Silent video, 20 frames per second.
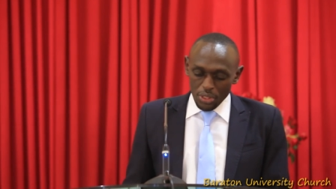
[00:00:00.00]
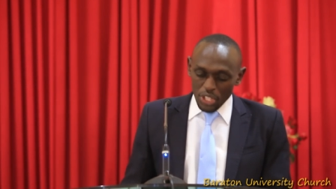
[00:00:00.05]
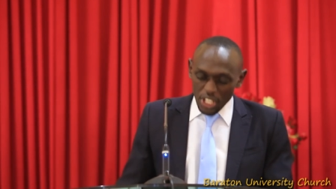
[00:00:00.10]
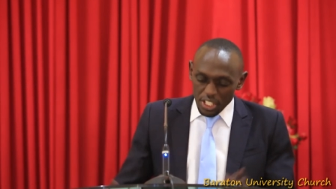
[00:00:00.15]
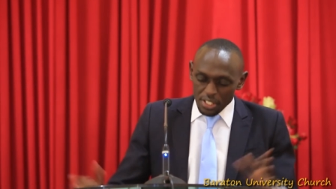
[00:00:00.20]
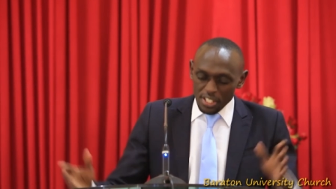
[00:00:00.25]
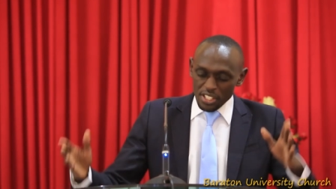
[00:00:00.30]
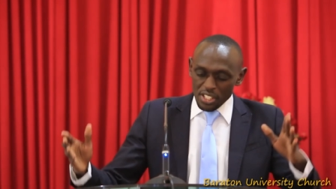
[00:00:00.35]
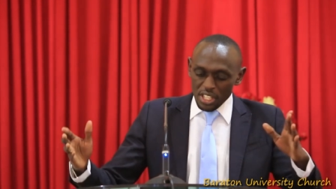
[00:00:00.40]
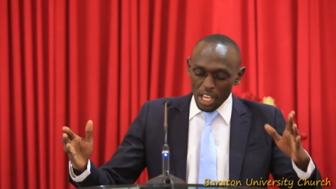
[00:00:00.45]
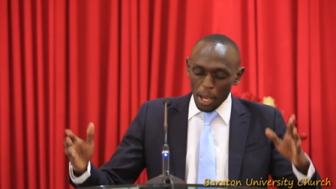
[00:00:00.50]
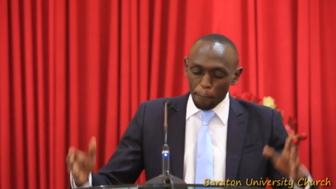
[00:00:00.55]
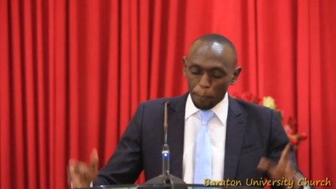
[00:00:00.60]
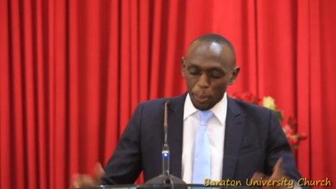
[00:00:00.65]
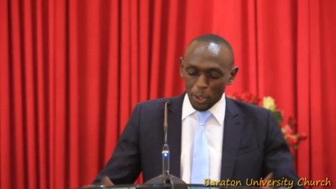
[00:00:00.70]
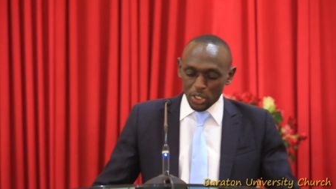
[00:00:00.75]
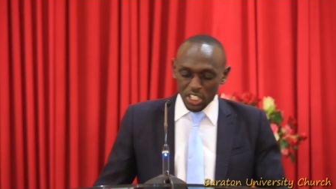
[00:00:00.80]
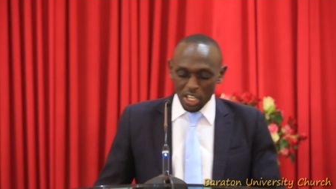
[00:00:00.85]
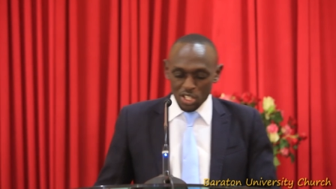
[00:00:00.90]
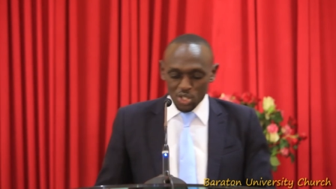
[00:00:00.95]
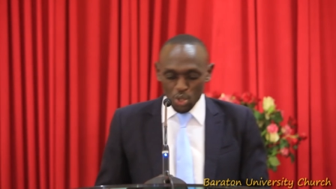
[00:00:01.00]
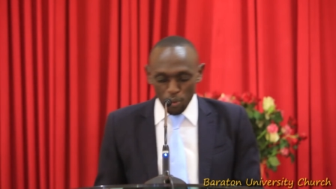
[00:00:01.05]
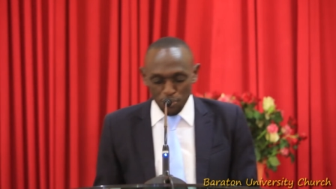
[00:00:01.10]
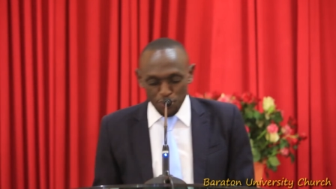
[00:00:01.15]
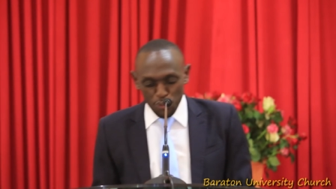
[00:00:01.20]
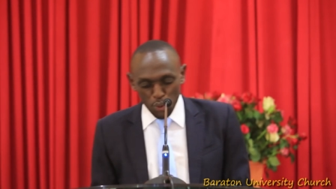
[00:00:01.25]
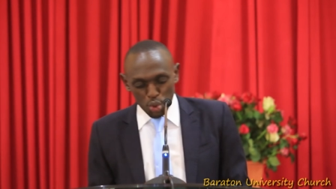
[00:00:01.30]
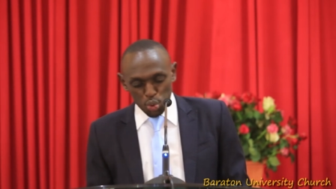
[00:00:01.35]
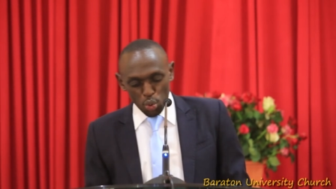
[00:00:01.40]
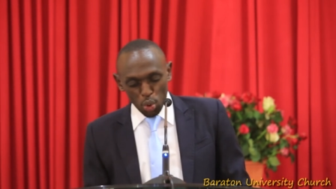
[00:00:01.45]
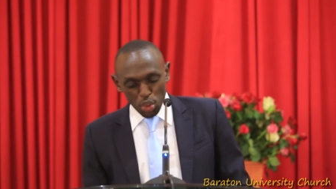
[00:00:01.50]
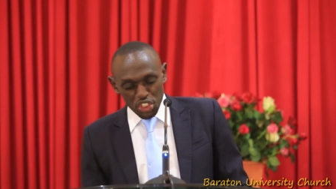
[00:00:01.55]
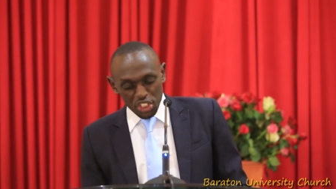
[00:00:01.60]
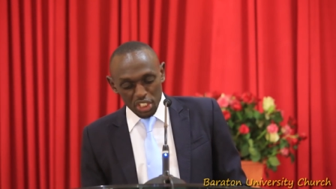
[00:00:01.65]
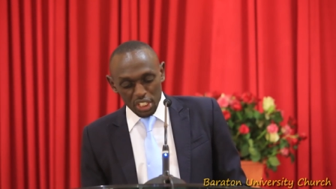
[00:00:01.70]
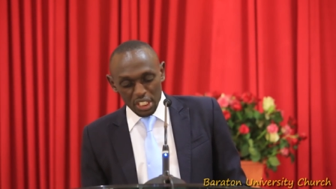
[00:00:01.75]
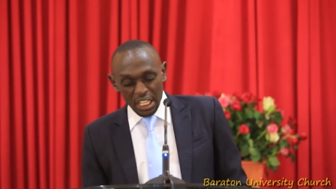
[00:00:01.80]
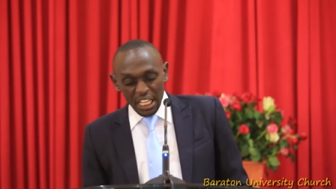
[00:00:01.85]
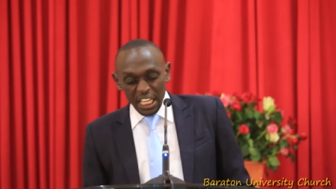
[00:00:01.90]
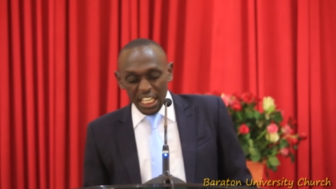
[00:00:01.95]
This is the importance of foot
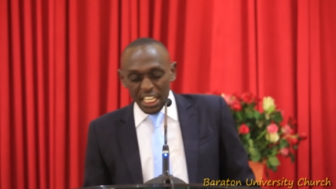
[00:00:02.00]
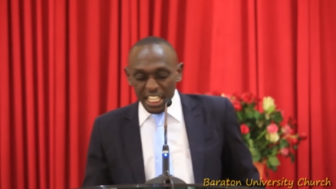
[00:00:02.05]
washing.